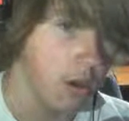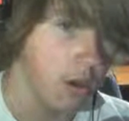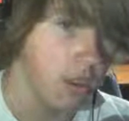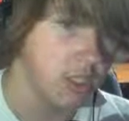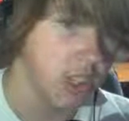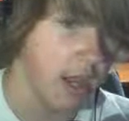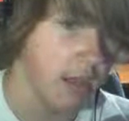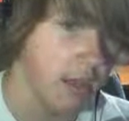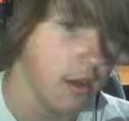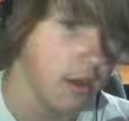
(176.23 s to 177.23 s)
I
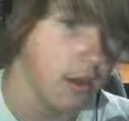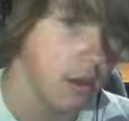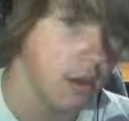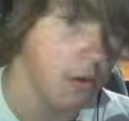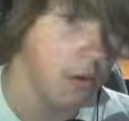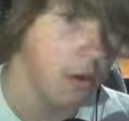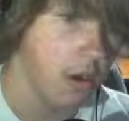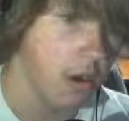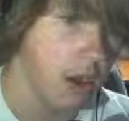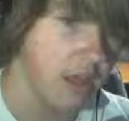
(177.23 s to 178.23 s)
shine.
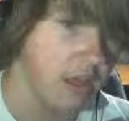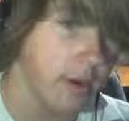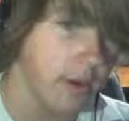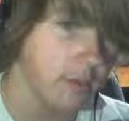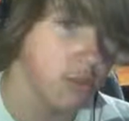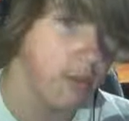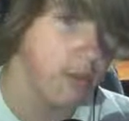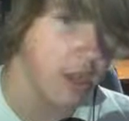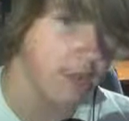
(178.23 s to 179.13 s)
I think when I was swimming,